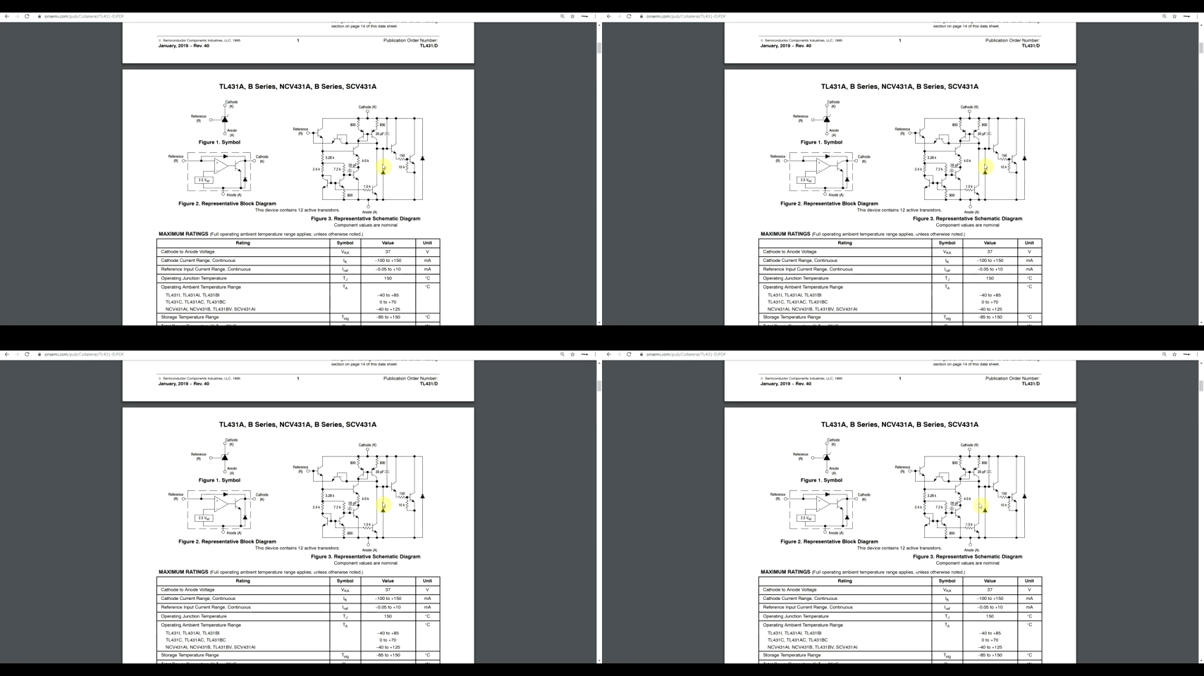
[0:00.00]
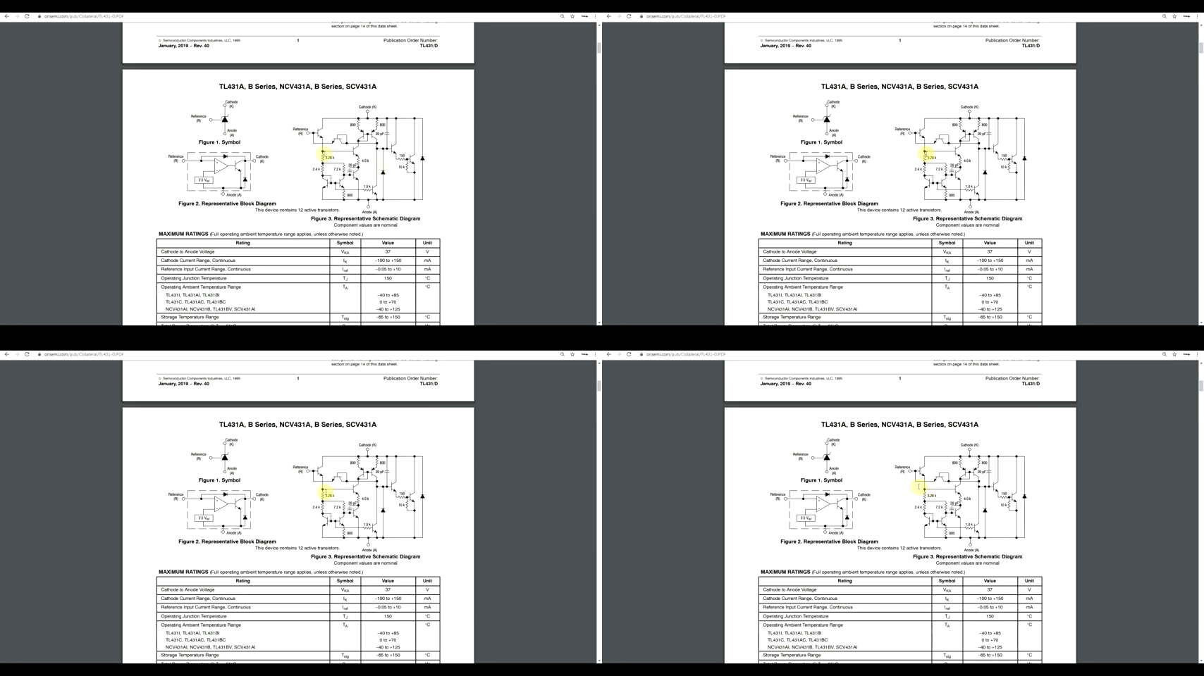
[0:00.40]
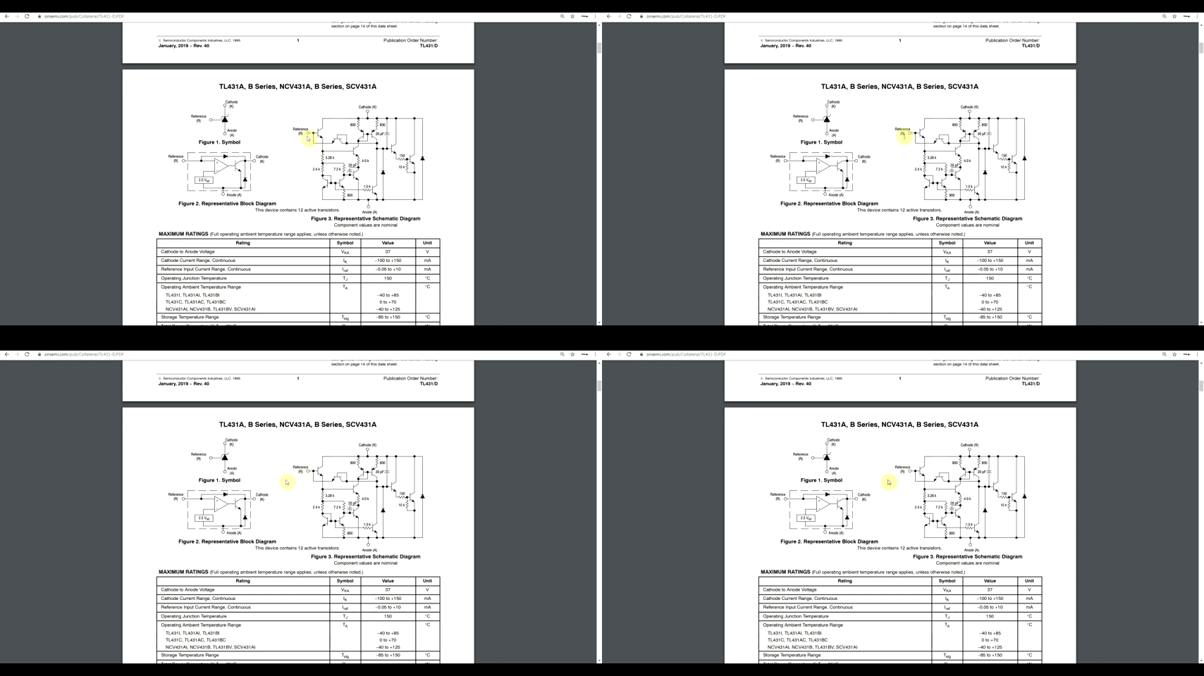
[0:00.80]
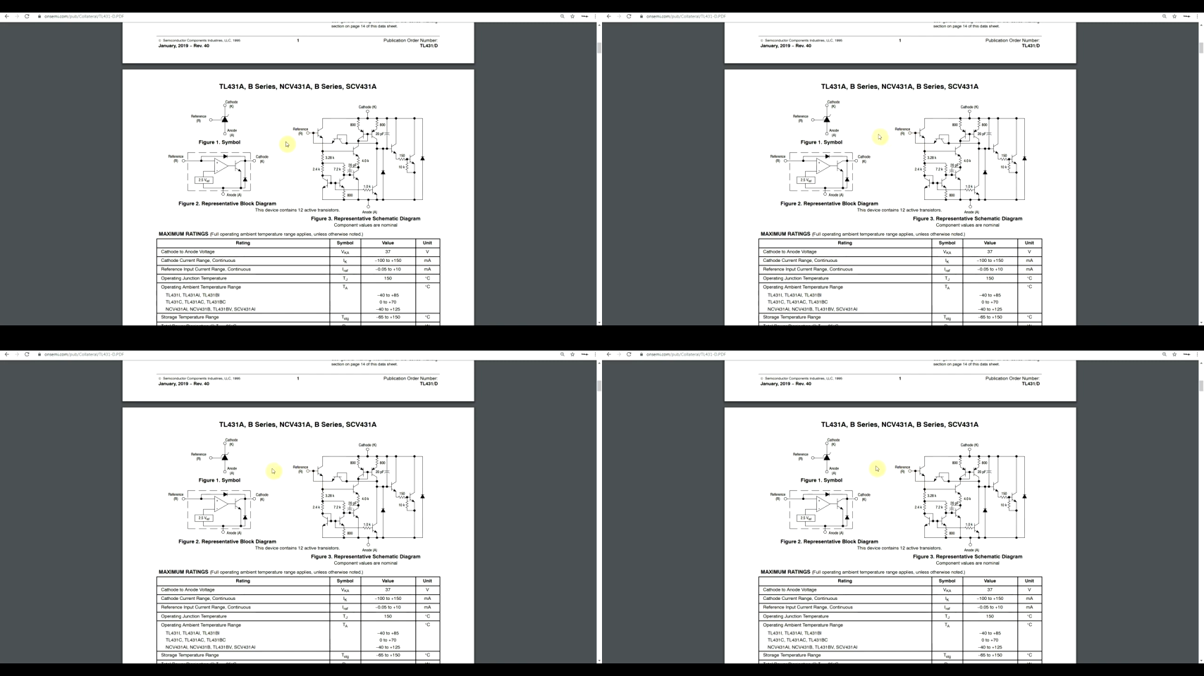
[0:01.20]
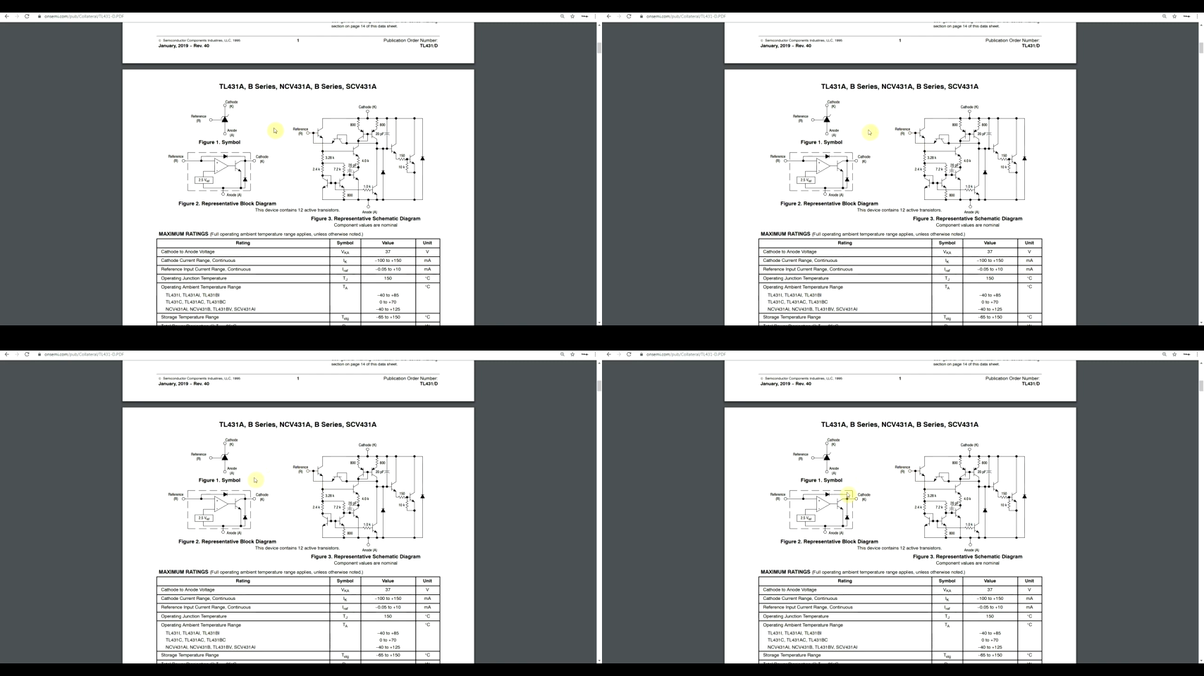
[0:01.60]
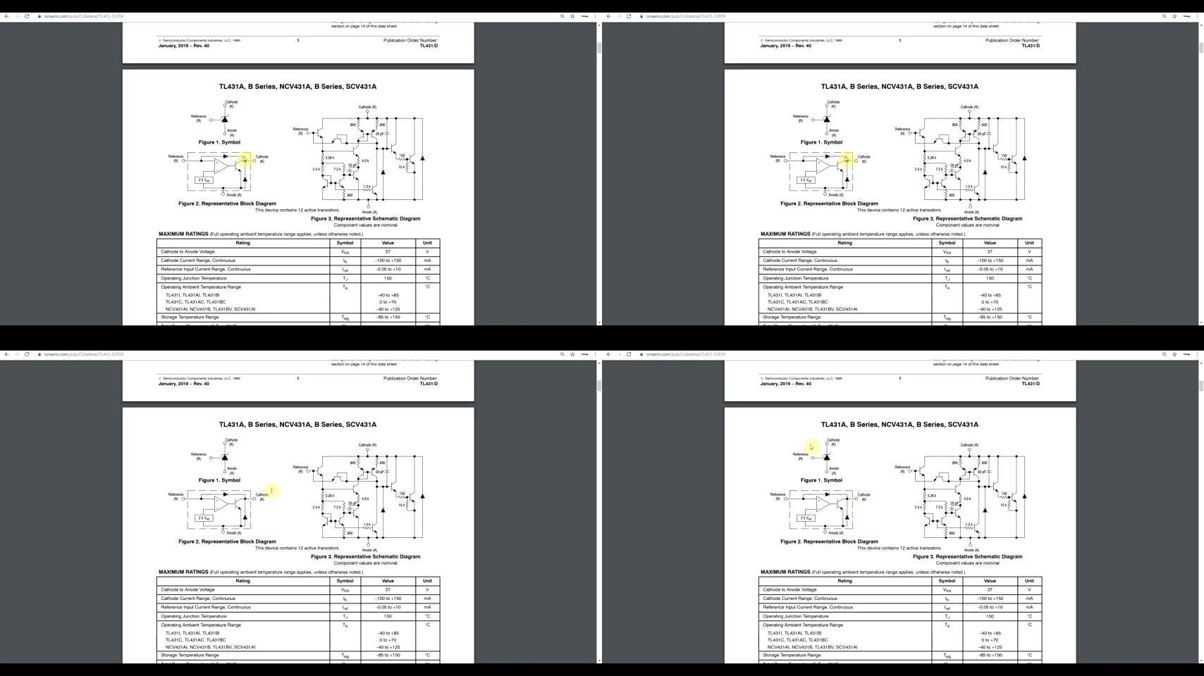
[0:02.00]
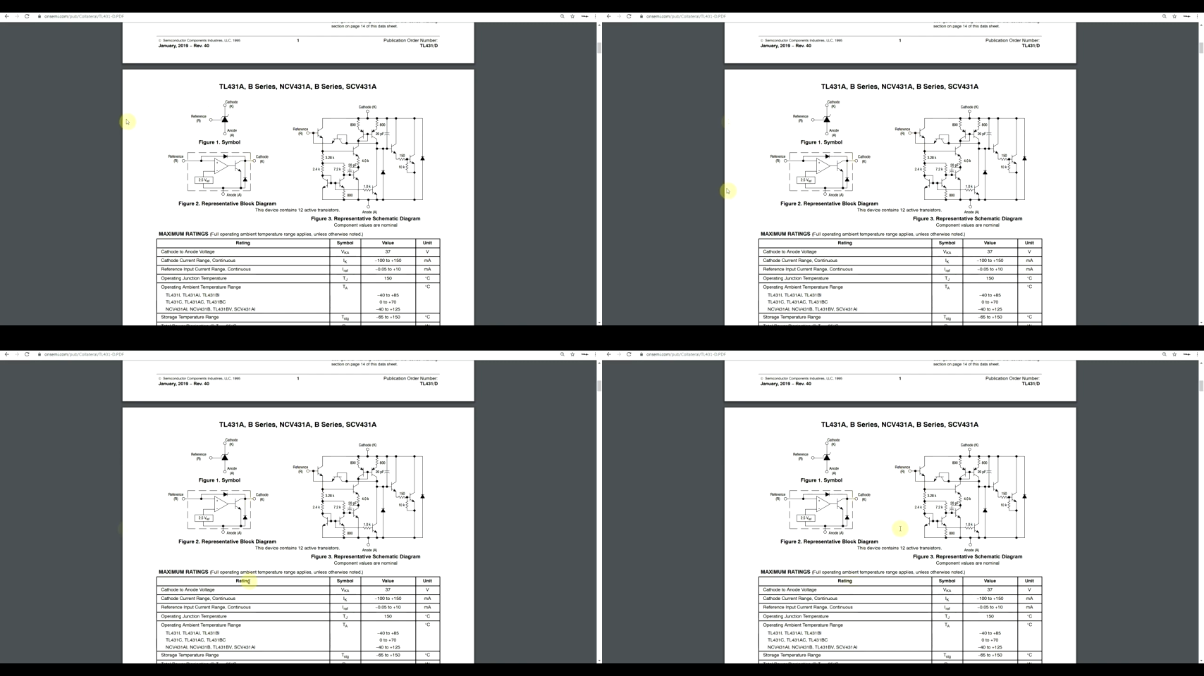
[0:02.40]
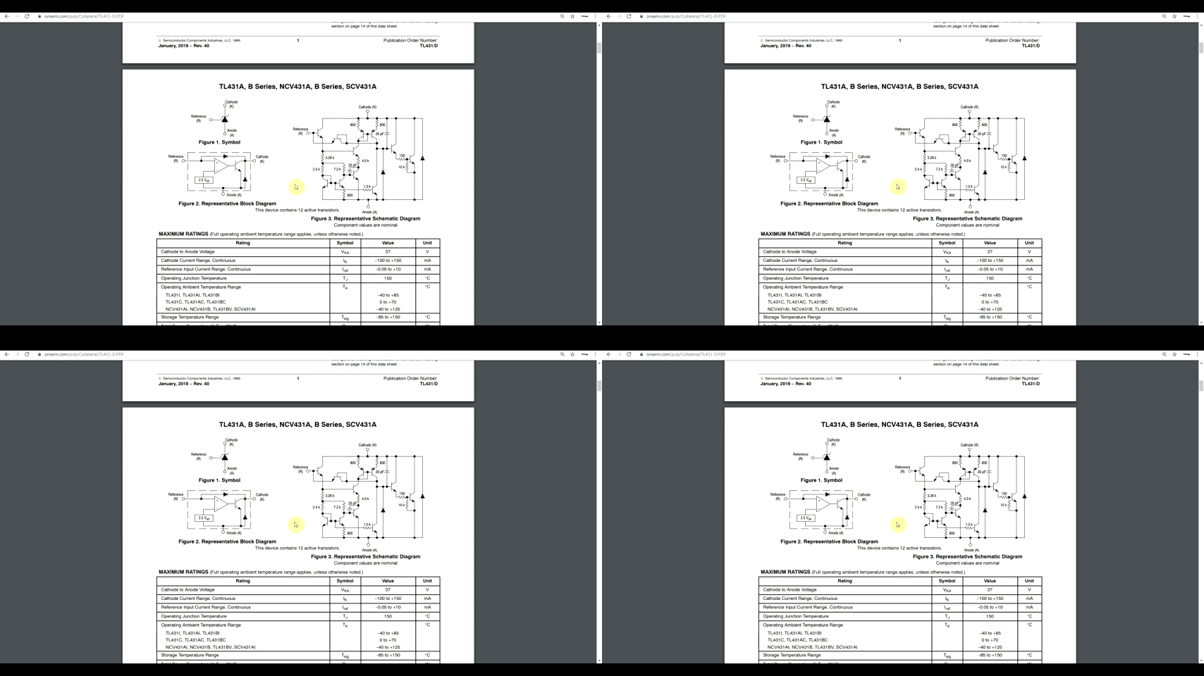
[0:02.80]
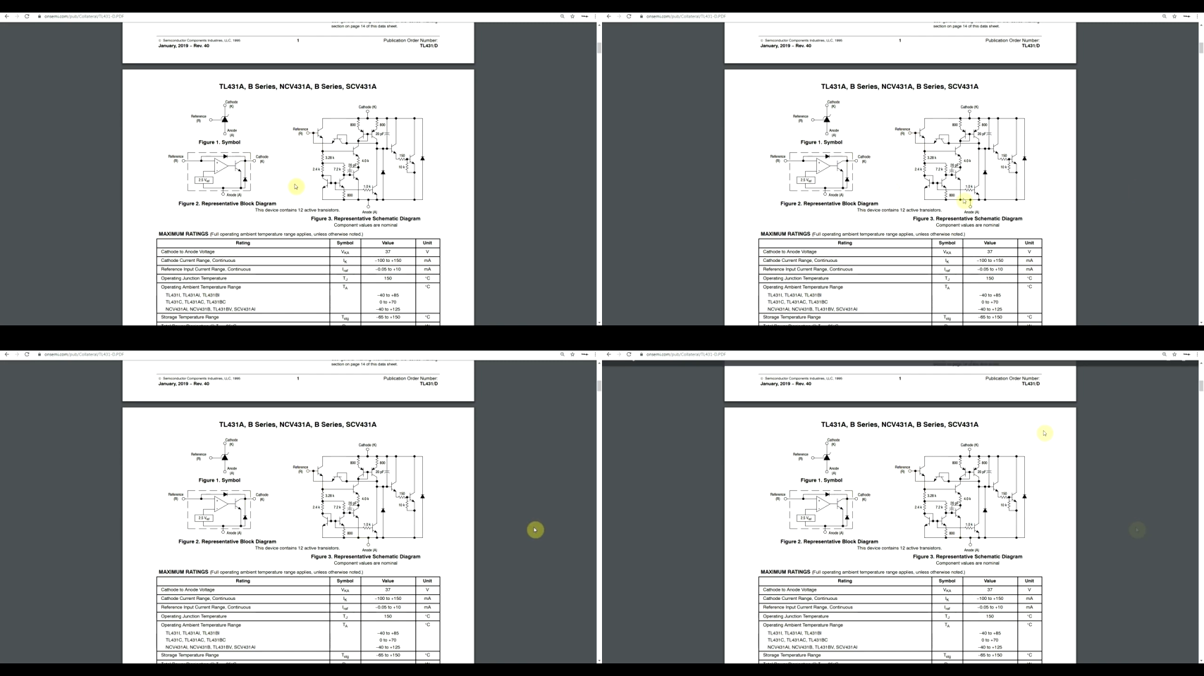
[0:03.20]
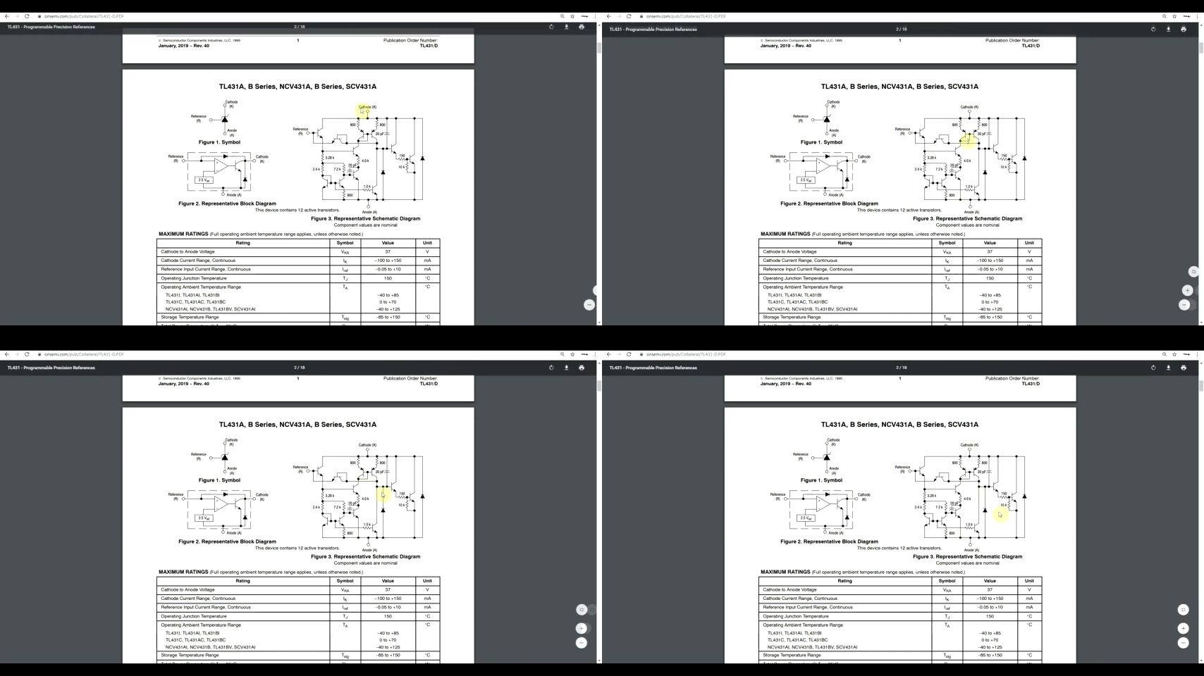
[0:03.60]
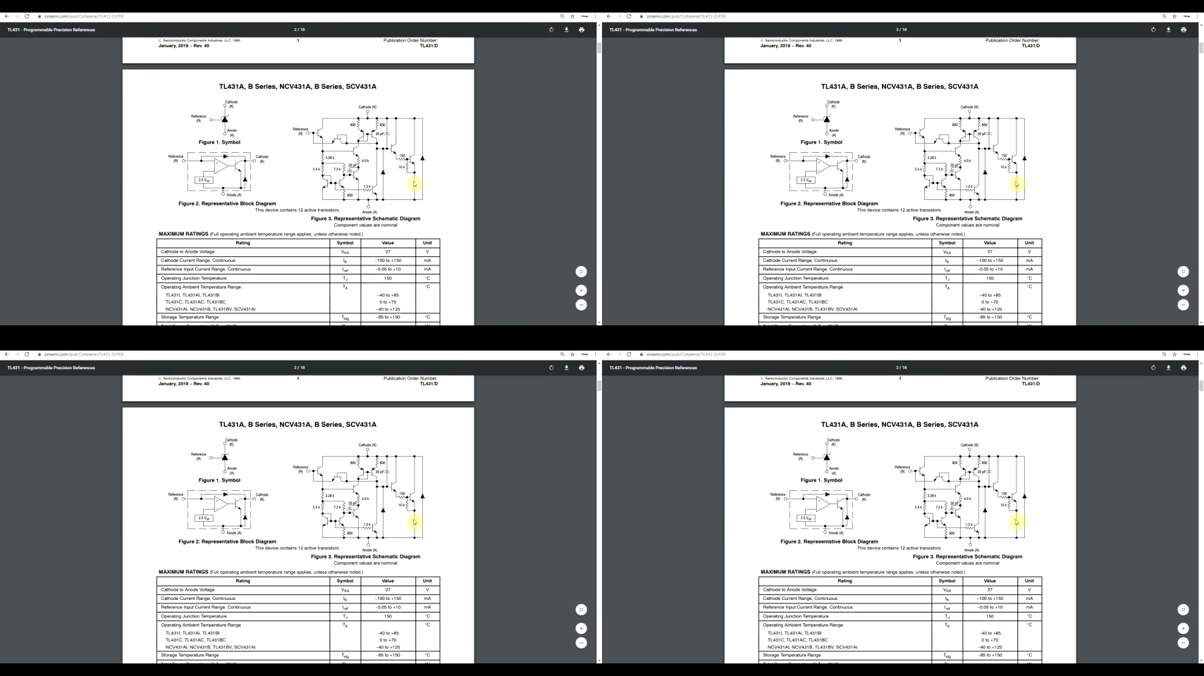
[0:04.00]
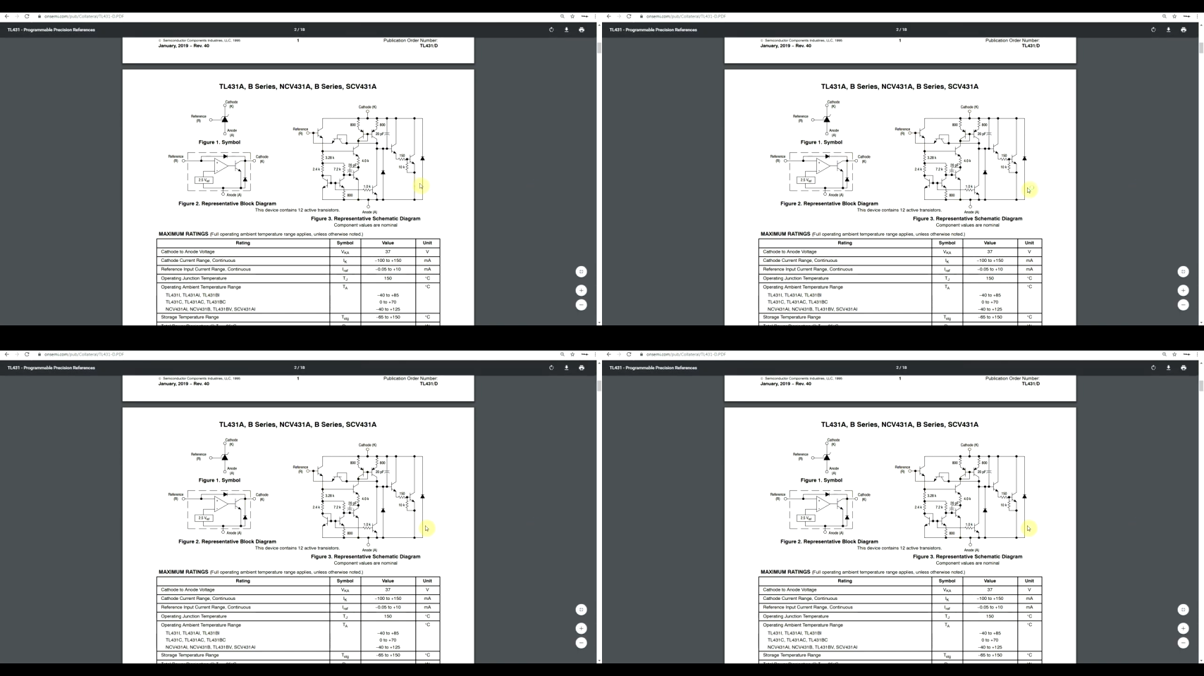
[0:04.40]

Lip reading: No face is visible, so there are no lips to read.